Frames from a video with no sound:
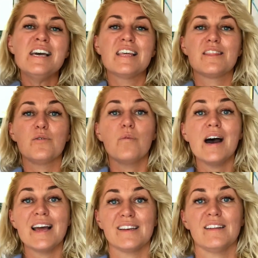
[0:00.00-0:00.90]
the
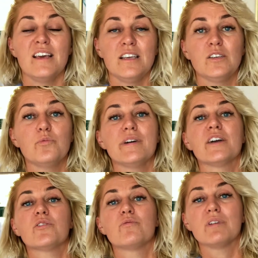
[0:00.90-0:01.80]
one you were
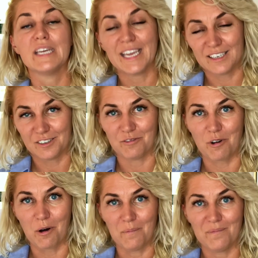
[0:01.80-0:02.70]
created
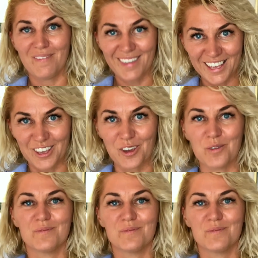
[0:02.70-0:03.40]
for. Thank you.